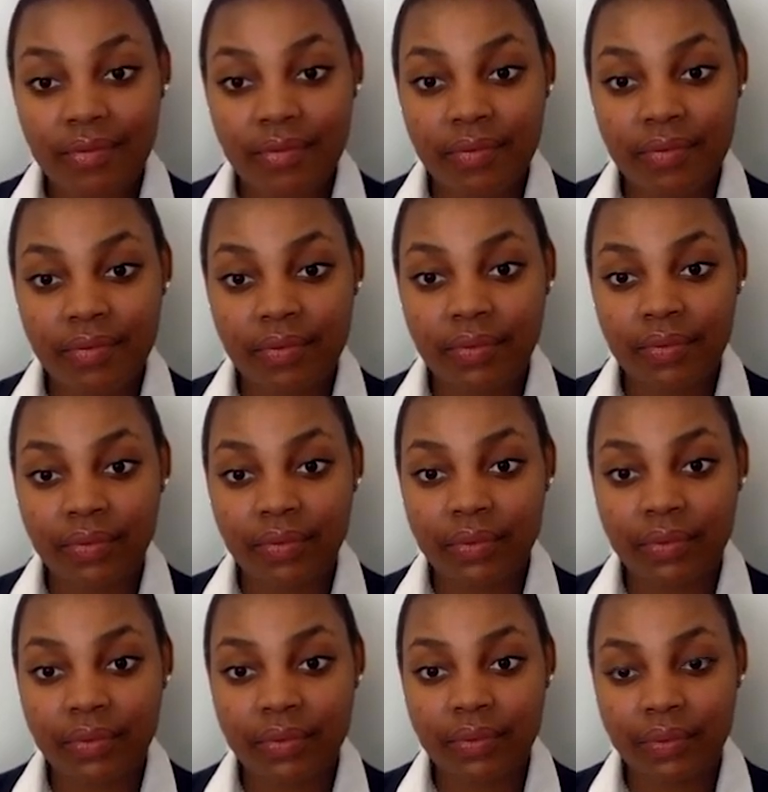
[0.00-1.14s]

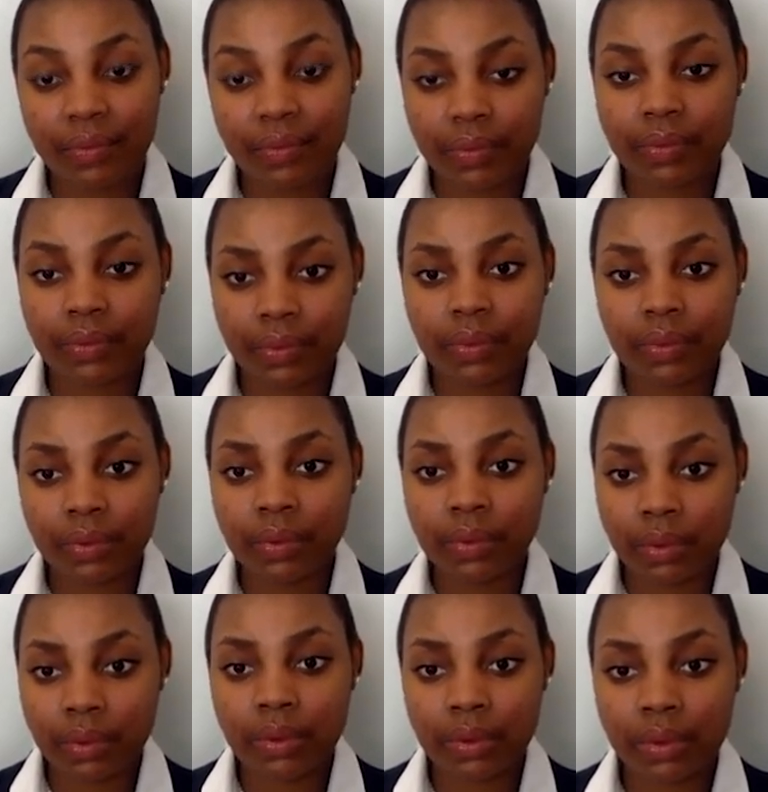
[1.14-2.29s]

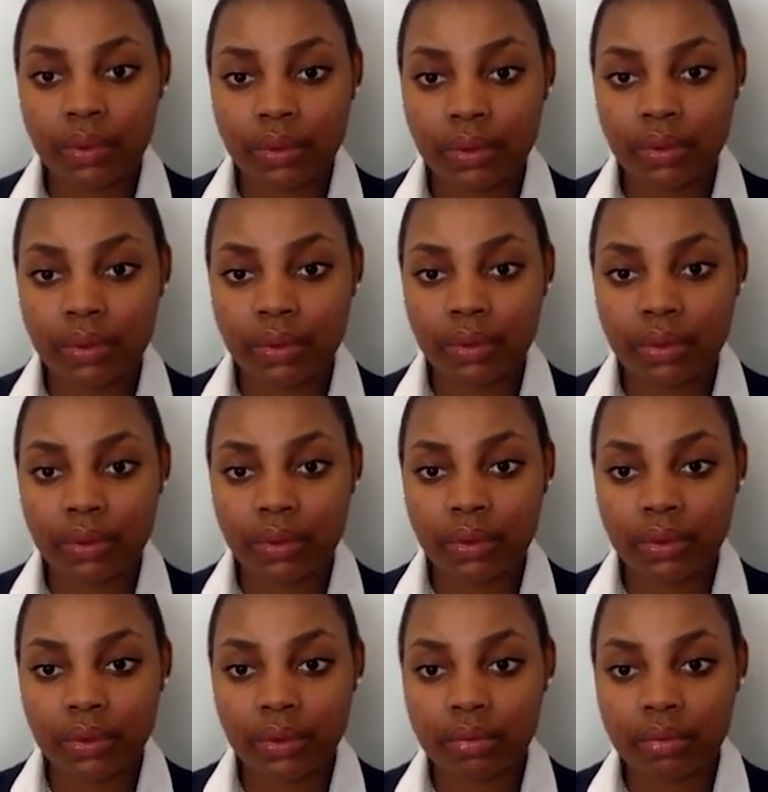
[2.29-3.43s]

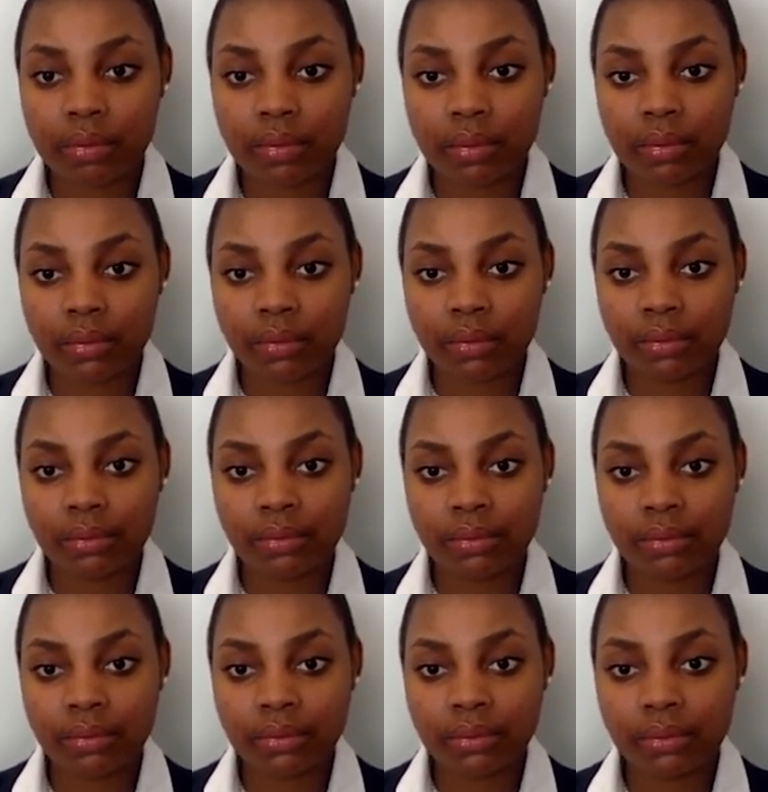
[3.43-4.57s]

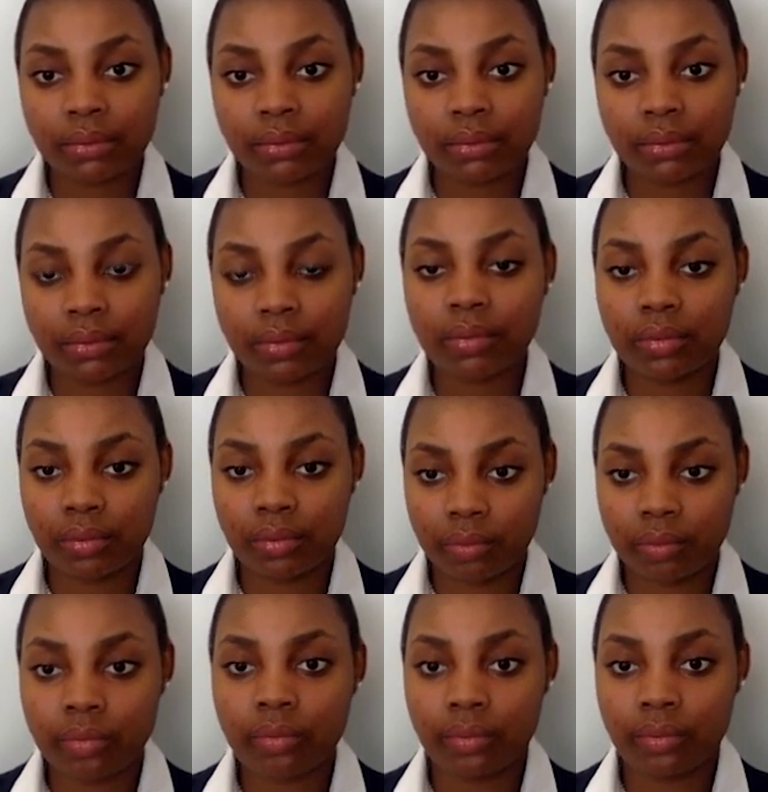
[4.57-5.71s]

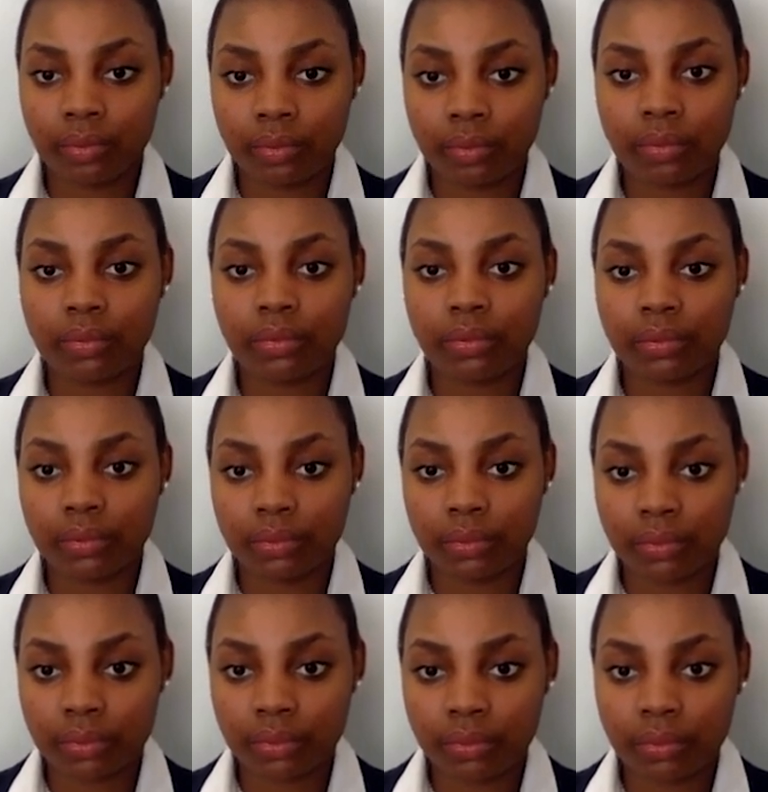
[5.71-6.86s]

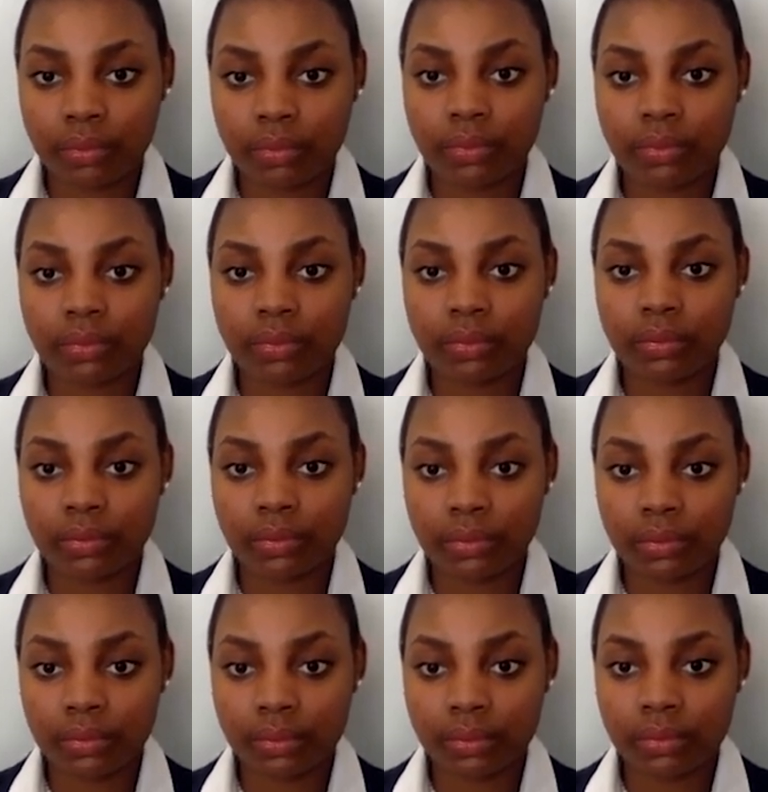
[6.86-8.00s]
(not speaking)